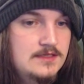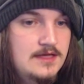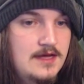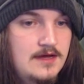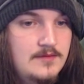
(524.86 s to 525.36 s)

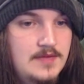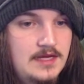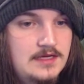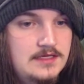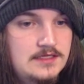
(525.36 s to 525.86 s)

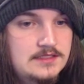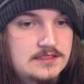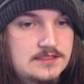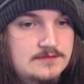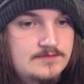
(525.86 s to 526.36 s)
And it
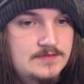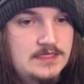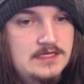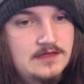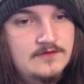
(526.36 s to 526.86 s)
is,
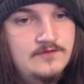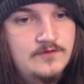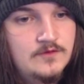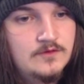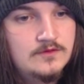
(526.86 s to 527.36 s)

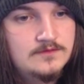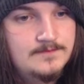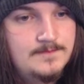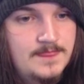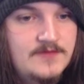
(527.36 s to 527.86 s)
if
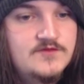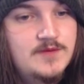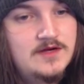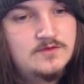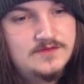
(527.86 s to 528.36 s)

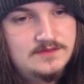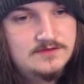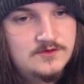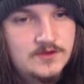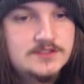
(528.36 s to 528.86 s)
Spinal
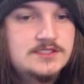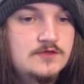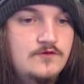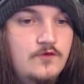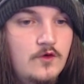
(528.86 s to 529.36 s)
Crush
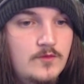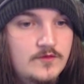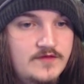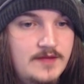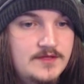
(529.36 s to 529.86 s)
deals 4 or
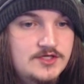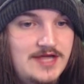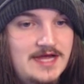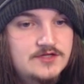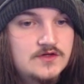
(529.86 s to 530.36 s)
more damage,
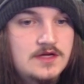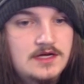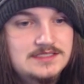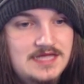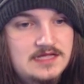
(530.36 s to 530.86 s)
action
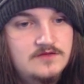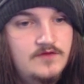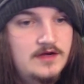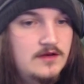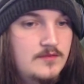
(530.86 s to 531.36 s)
cards,
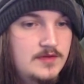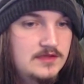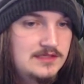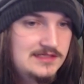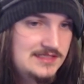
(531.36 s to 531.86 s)
activated
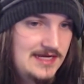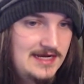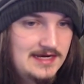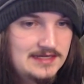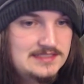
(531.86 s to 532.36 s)
abilities,
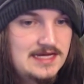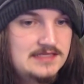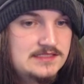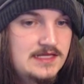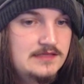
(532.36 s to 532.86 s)
and
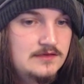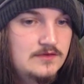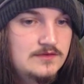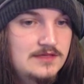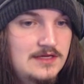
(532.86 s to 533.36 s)
attacks
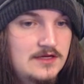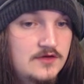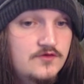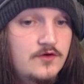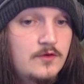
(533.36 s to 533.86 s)
they
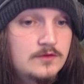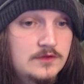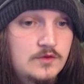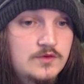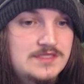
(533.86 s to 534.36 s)
control
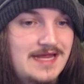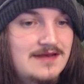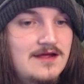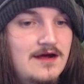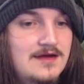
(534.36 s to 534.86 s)
lose
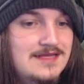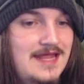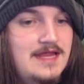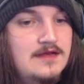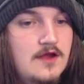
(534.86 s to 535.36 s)
and can't
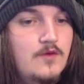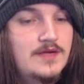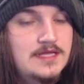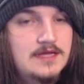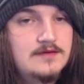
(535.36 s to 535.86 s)
gain go
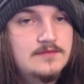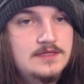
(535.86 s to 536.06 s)
again.